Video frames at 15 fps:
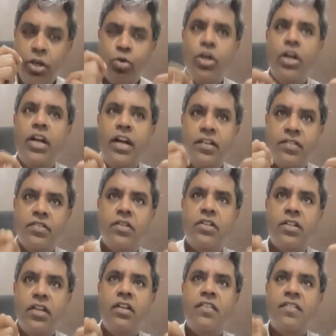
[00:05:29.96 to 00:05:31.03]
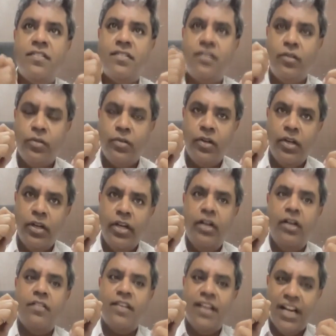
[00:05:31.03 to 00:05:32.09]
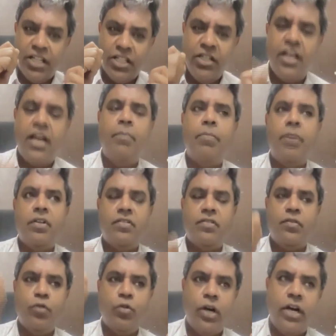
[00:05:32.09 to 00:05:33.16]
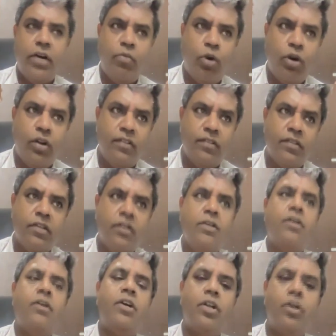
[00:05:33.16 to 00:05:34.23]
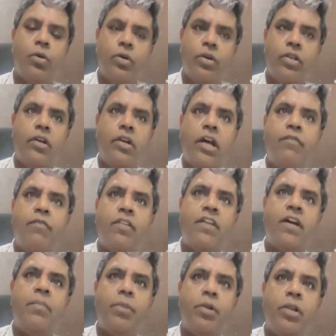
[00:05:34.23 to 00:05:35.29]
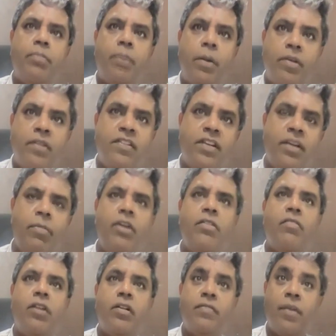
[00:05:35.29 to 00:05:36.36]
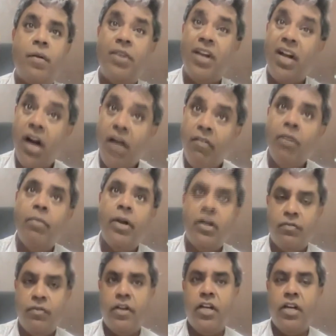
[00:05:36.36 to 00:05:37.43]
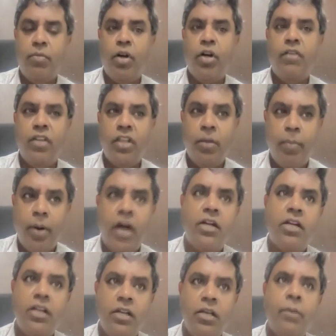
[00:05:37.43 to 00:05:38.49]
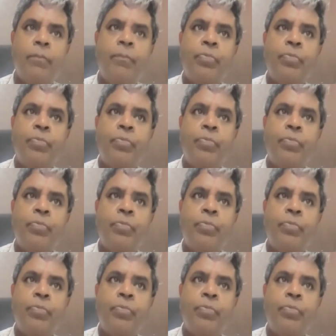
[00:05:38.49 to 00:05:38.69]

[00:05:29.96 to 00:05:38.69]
utilized it in his in his election campaigns. If you look at what mm. is, you know, the, like for example, the publicity material from the government, forget about even the party,